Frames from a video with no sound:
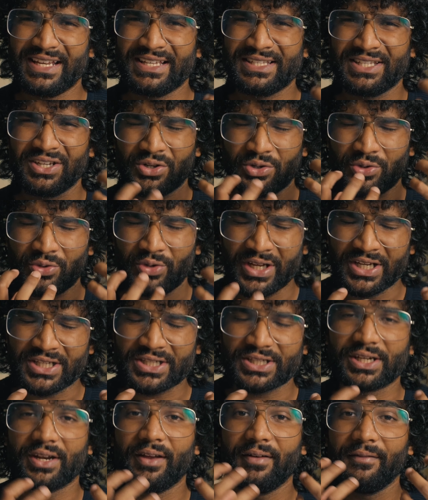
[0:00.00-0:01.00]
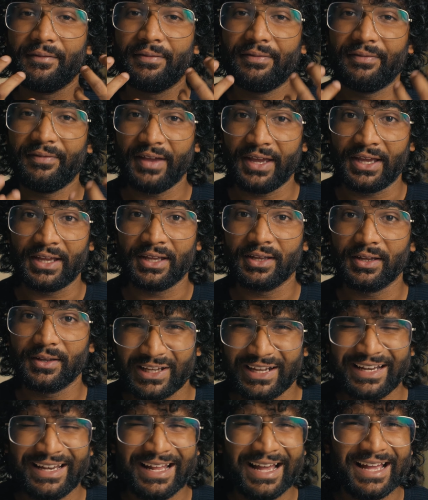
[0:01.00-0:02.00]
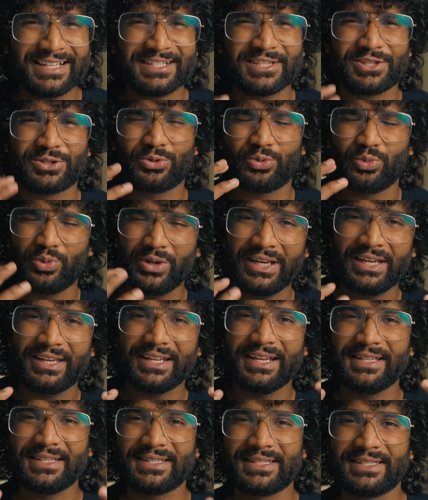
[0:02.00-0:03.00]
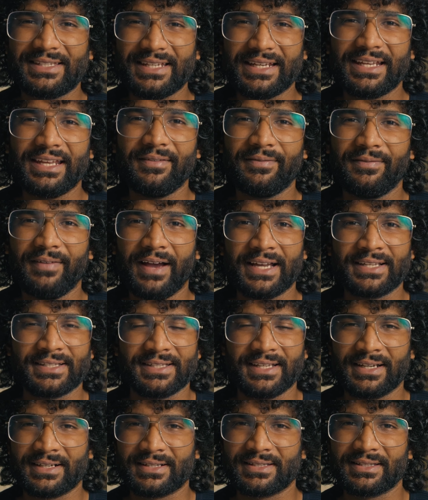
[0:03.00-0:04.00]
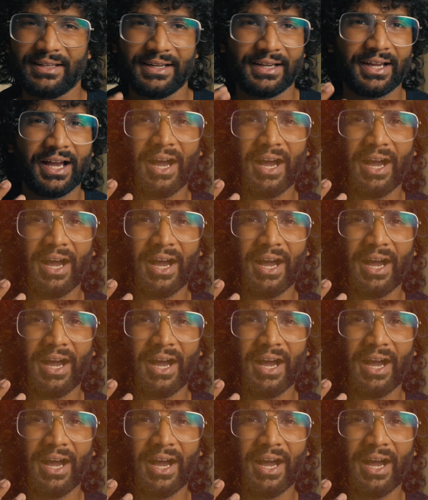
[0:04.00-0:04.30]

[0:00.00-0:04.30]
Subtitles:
is a rich fig. It has sweet and sticky facets like